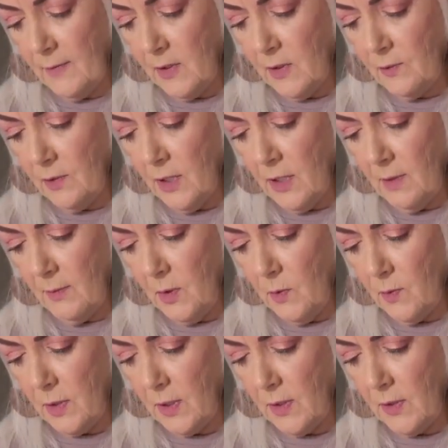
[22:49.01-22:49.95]
So tell
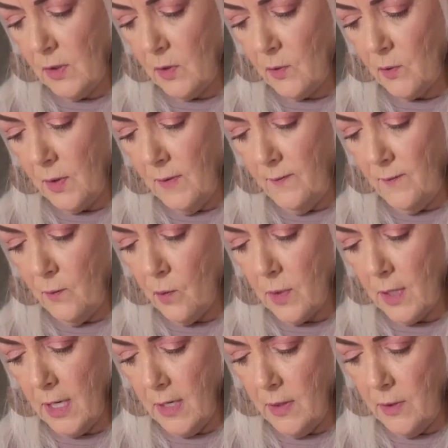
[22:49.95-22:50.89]
me when it's
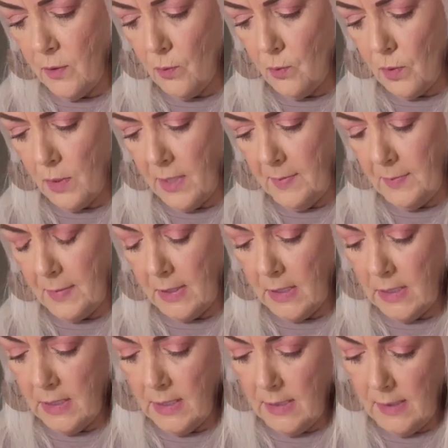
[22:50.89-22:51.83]
3:43,
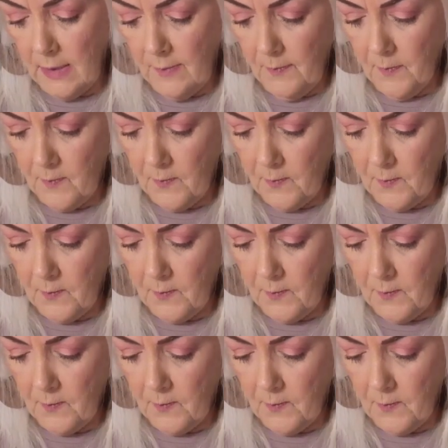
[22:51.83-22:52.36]
please.